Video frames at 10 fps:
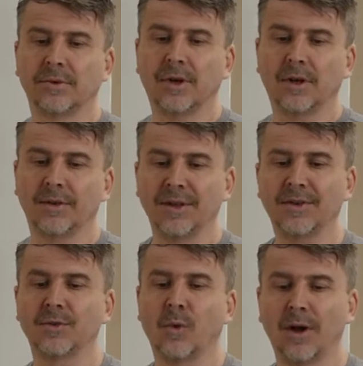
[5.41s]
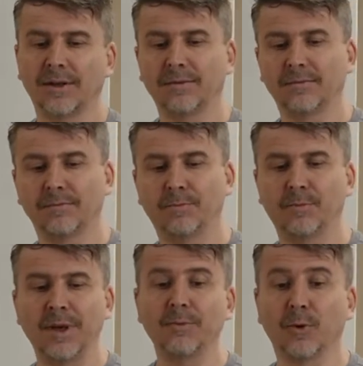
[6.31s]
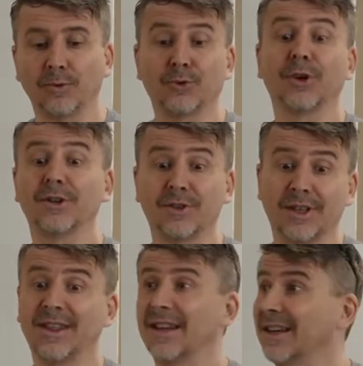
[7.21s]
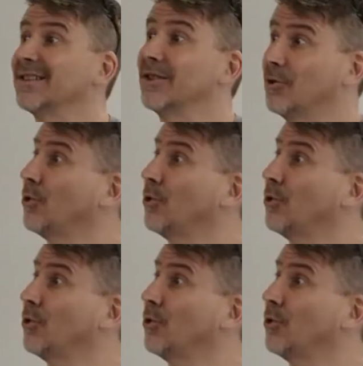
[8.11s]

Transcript: uh, this is what people traditionally think is a